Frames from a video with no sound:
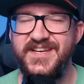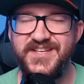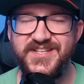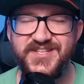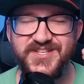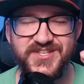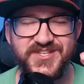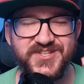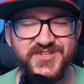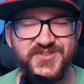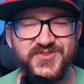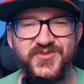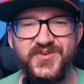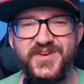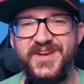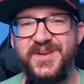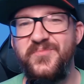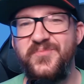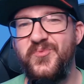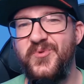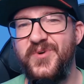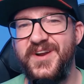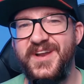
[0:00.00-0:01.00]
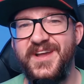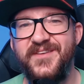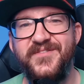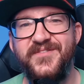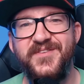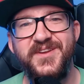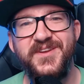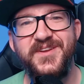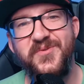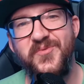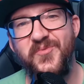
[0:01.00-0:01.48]
stream
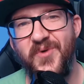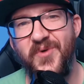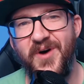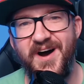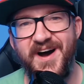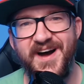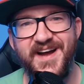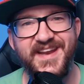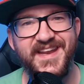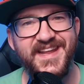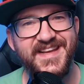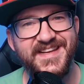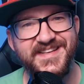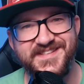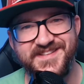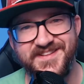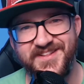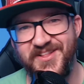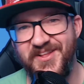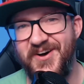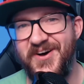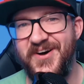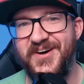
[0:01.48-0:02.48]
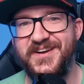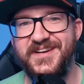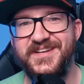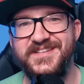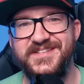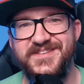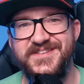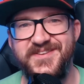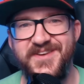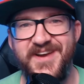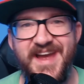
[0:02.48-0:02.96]
whatever you want as long
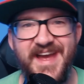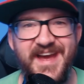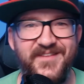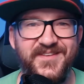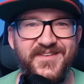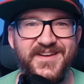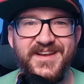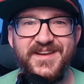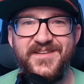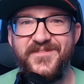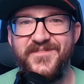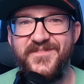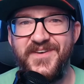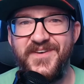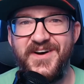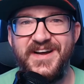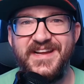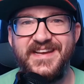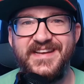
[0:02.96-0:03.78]
as you're having fun.